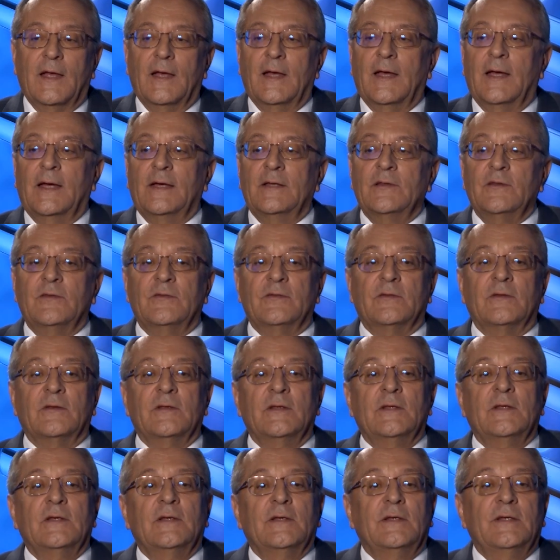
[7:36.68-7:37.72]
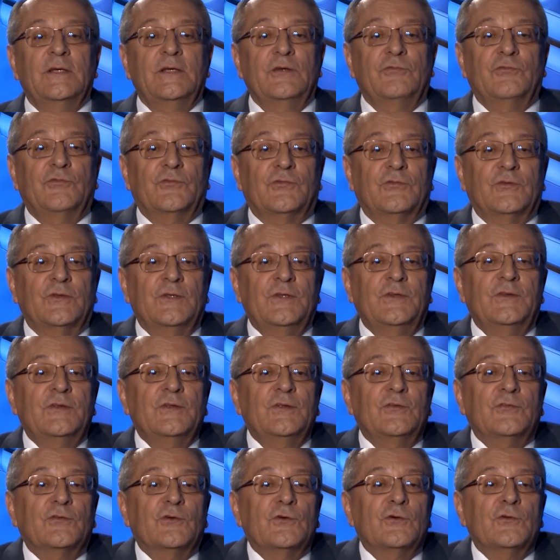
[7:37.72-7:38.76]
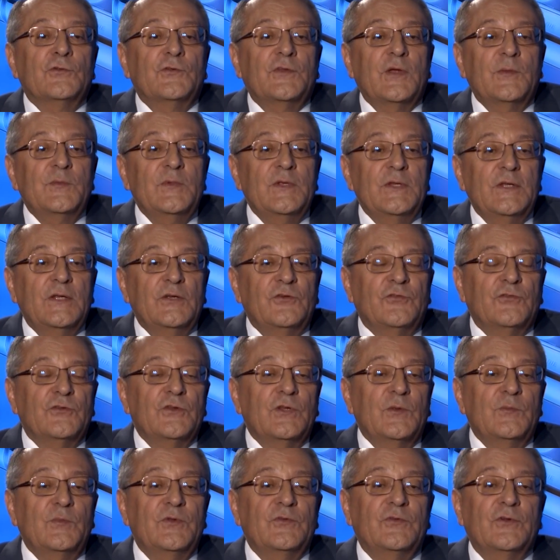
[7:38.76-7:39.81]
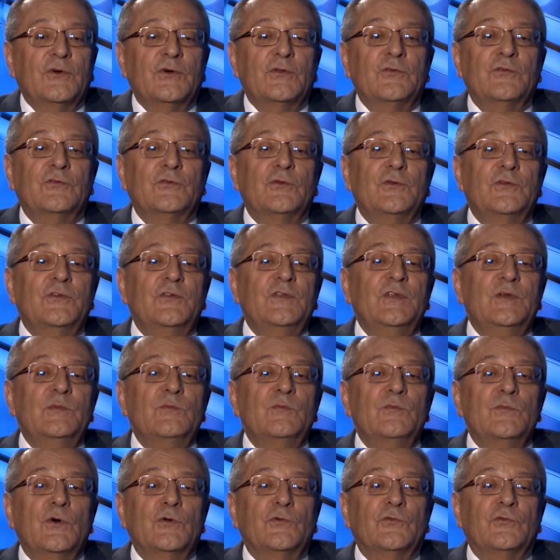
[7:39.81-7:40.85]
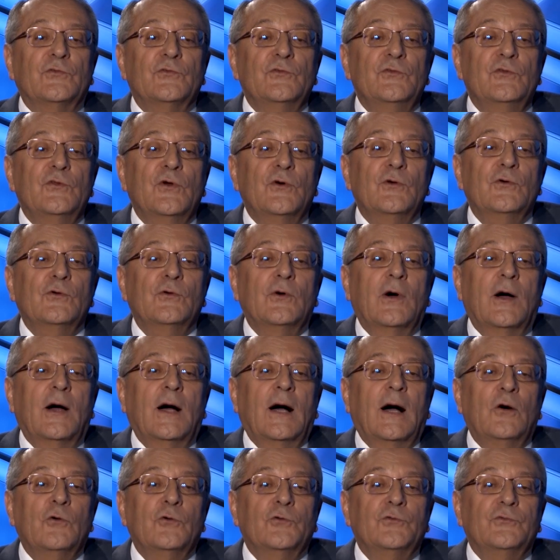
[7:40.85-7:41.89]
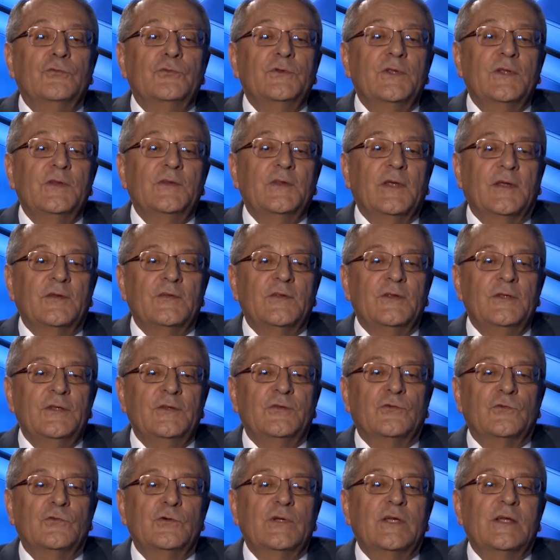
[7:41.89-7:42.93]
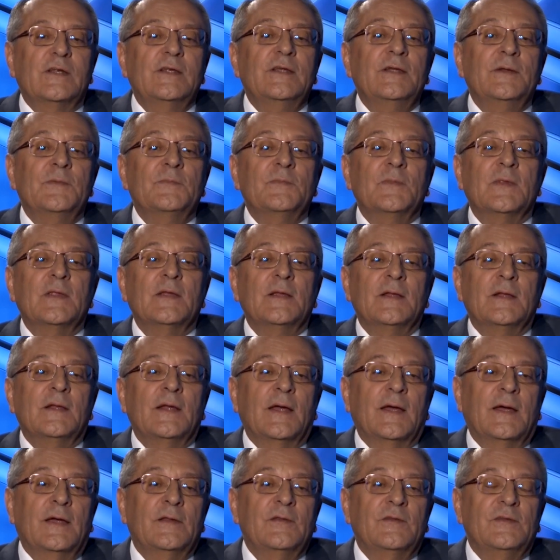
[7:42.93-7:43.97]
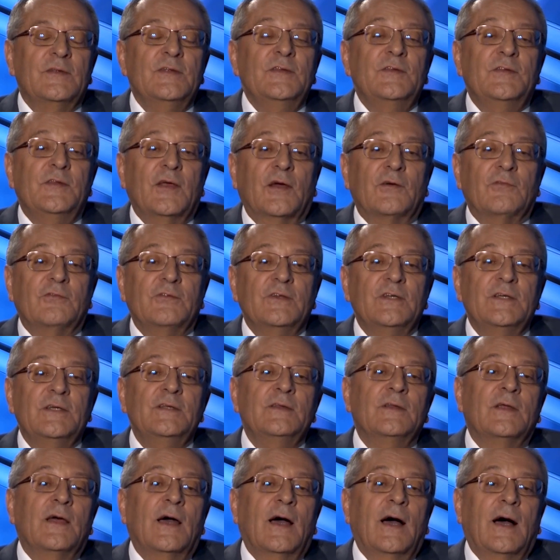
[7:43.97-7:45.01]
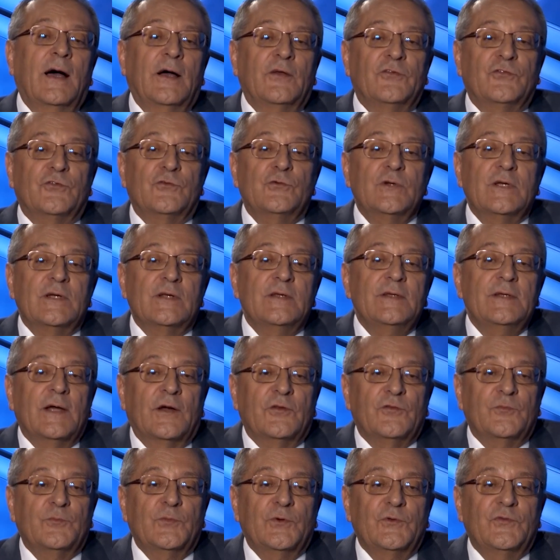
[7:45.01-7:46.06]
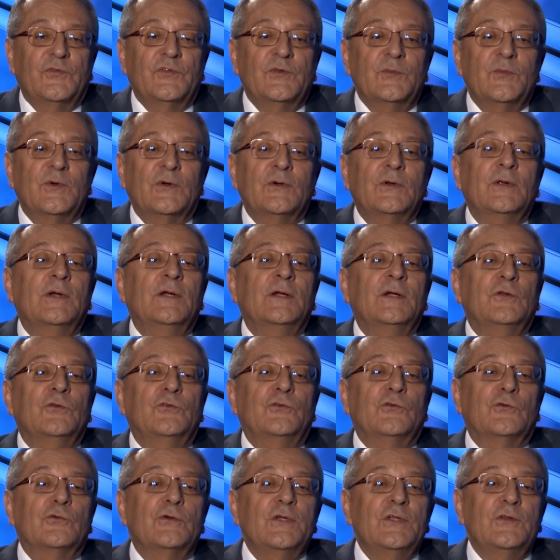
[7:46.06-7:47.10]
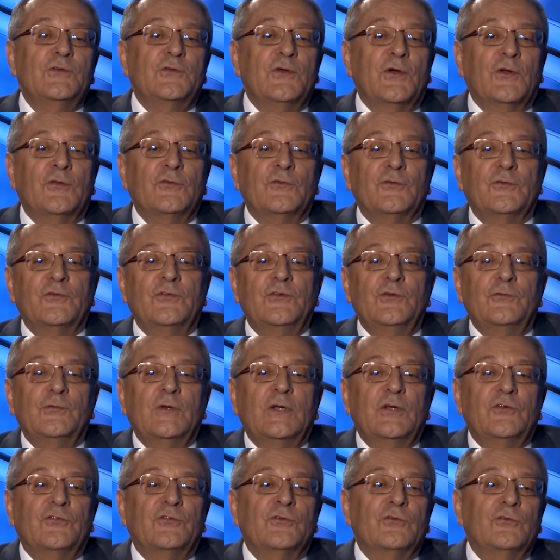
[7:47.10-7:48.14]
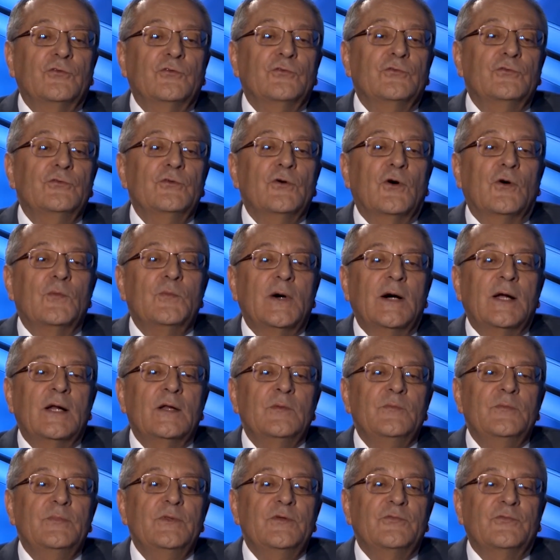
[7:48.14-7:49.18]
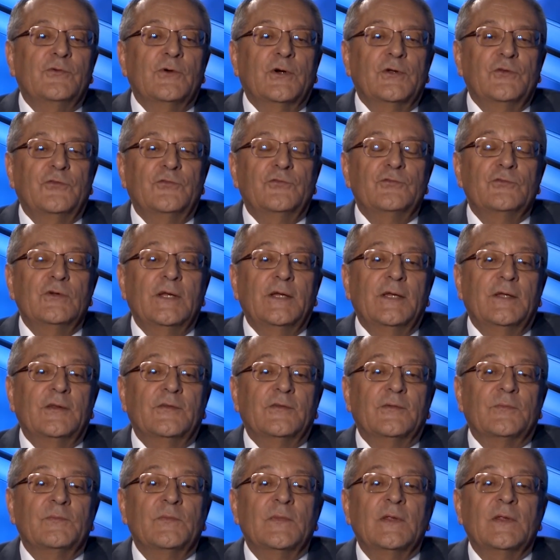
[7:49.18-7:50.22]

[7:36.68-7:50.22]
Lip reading: And if it is a contamination episode, the team must know how to detect it quickly and intervene as quickly as possible to return the situation to normal before it's too late,